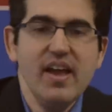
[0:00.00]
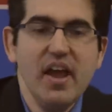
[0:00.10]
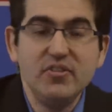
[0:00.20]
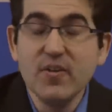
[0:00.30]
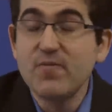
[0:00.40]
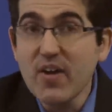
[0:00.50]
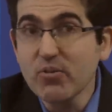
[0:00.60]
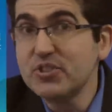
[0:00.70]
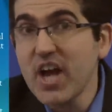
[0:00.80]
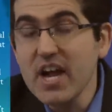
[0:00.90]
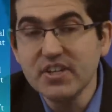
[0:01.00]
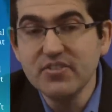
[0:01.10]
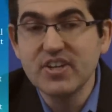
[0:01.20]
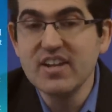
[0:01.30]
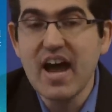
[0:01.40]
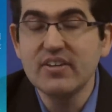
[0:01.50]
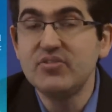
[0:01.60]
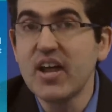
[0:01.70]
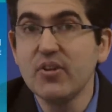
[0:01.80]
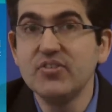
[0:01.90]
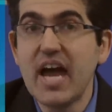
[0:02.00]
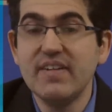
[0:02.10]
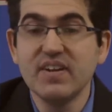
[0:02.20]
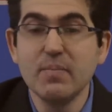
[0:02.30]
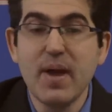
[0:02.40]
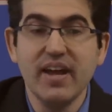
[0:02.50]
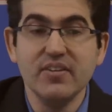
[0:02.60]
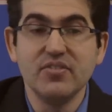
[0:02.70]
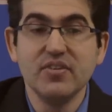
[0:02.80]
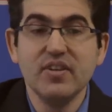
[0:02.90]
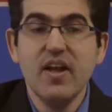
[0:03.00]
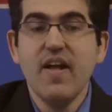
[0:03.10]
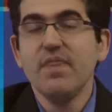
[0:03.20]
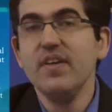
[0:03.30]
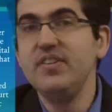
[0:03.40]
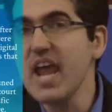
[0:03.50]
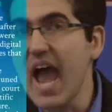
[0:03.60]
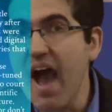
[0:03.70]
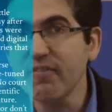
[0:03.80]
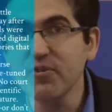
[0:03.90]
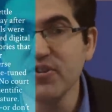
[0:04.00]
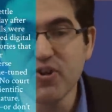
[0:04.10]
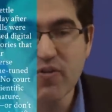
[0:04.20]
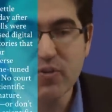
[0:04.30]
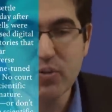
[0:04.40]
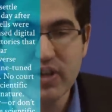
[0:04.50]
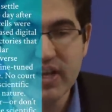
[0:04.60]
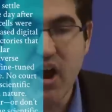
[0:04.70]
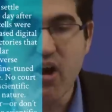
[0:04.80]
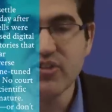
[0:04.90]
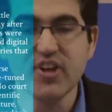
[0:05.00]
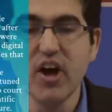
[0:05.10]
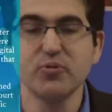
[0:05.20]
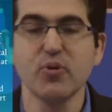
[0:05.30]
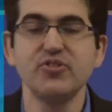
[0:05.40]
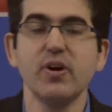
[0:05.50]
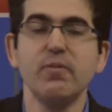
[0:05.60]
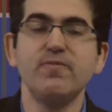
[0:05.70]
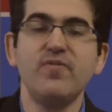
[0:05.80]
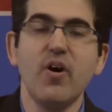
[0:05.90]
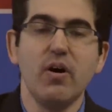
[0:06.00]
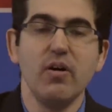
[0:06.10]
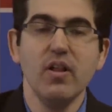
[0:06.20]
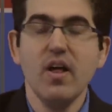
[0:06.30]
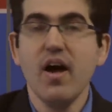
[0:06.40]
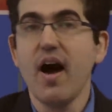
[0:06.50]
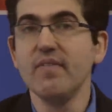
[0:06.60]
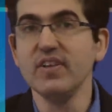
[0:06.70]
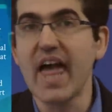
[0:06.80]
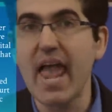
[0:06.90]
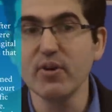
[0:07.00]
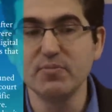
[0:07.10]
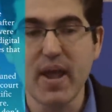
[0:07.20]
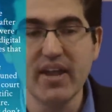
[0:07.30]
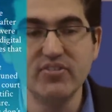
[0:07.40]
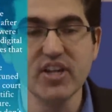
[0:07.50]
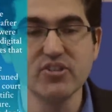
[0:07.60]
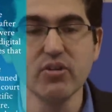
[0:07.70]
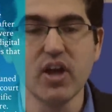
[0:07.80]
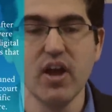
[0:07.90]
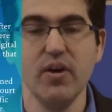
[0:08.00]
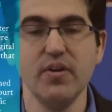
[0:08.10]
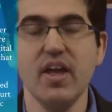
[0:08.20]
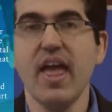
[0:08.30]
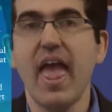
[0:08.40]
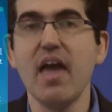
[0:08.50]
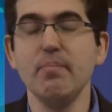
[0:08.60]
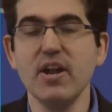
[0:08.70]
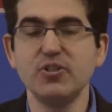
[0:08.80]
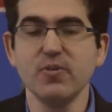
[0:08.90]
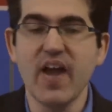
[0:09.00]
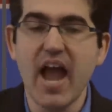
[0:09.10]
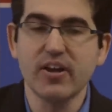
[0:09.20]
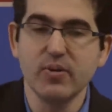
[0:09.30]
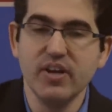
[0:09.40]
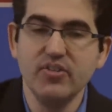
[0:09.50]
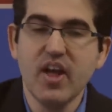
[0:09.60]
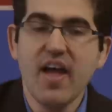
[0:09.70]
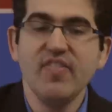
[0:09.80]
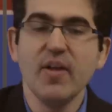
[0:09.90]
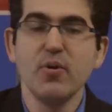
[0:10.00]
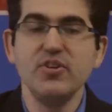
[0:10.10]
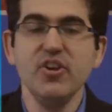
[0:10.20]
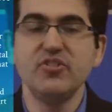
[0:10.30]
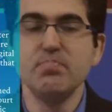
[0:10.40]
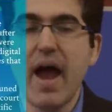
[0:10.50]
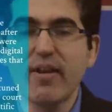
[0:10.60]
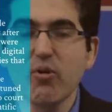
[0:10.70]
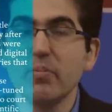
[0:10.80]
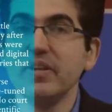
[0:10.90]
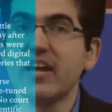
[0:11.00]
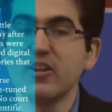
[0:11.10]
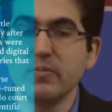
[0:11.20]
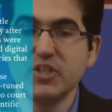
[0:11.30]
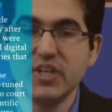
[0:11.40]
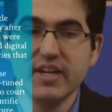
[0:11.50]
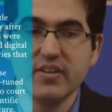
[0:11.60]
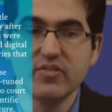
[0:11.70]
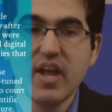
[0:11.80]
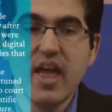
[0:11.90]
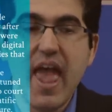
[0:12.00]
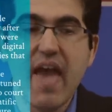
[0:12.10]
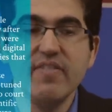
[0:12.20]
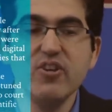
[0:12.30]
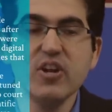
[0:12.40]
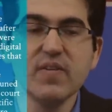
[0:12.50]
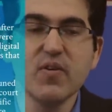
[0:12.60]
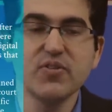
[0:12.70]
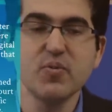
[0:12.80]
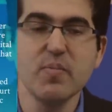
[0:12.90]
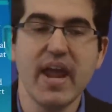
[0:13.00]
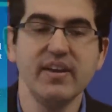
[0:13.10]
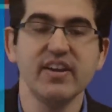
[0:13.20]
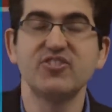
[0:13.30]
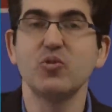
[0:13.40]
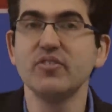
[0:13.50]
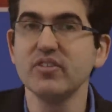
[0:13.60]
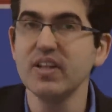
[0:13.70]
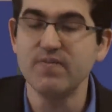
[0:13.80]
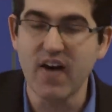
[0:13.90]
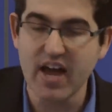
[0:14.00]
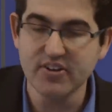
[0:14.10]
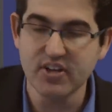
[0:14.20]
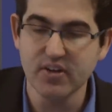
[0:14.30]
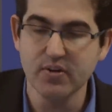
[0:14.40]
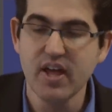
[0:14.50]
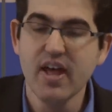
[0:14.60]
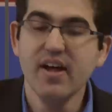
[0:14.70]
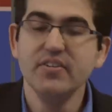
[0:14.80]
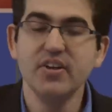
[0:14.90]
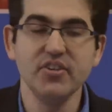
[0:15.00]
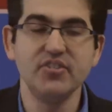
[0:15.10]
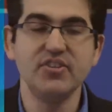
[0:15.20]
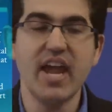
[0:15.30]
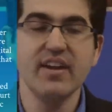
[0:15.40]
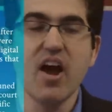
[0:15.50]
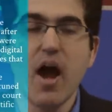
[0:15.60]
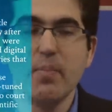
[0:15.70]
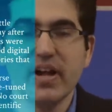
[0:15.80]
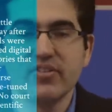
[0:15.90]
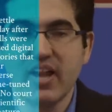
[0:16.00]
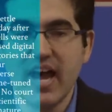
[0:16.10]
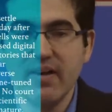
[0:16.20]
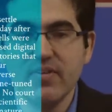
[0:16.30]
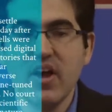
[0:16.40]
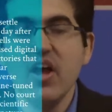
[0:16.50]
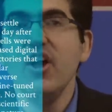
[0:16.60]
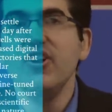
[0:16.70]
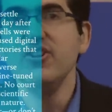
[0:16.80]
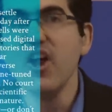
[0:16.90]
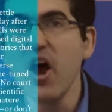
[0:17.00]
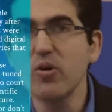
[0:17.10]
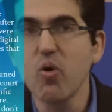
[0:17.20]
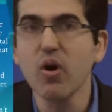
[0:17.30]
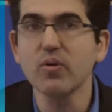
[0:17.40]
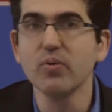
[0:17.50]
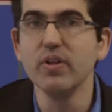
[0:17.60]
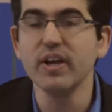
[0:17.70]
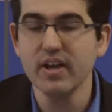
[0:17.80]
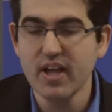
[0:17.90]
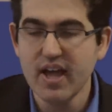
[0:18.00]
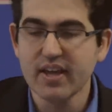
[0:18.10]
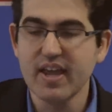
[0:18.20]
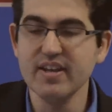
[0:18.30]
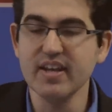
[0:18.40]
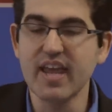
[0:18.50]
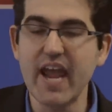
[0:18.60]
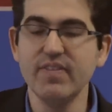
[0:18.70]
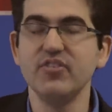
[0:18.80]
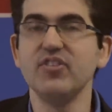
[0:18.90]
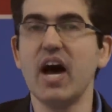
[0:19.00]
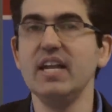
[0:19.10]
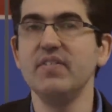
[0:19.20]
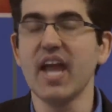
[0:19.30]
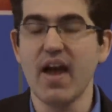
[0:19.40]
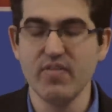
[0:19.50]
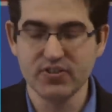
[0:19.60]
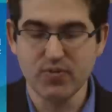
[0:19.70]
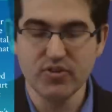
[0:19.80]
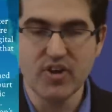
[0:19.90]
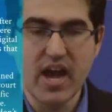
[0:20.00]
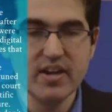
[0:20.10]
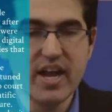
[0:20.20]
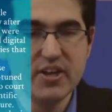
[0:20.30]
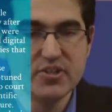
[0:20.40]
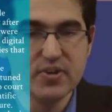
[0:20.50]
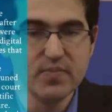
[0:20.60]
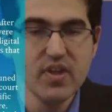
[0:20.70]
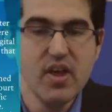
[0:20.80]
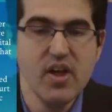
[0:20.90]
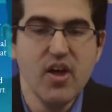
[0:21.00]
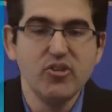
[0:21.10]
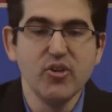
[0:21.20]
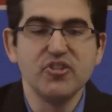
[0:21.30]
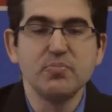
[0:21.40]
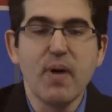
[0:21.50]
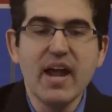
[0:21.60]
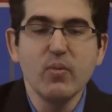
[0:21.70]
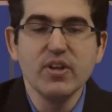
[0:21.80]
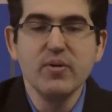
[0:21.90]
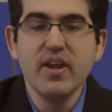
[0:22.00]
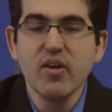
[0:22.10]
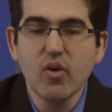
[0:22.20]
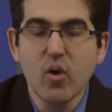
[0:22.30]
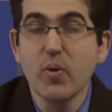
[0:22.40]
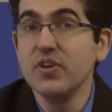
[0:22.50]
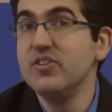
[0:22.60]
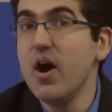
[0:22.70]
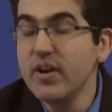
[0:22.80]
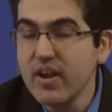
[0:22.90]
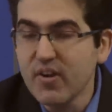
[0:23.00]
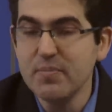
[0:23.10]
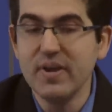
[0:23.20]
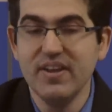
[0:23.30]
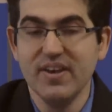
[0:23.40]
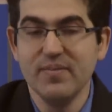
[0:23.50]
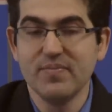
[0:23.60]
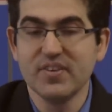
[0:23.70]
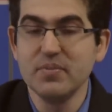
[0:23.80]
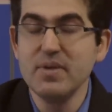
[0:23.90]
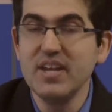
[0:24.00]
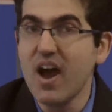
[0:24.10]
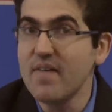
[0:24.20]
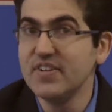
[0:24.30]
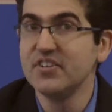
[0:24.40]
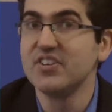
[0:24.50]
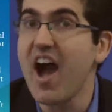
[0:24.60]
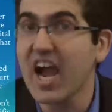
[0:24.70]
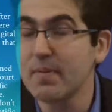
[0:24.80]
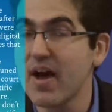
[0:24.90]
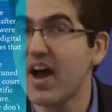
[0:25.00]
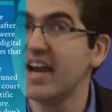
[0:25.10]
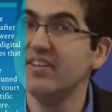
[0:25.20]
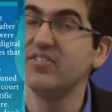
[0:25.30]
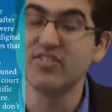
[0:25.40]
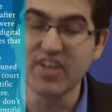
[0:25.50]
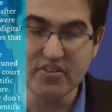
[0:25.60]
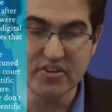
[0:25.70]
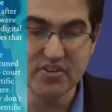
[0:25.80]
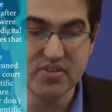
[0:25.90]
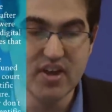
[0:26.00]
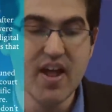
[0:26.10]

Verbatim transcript: is that federal judges cannot settle scientific debates. The day after the Dover ruling, our cells were still full of language-based digital code and miniature factories that produce micromolecular machines, and the universe remained exquisitely fine-tuned to sustain complex life. No court ruling can negate the scientific evidence for design in nature. So despite what you hear or what you don't hear in the media, because the media often doesn't talk about ID successes,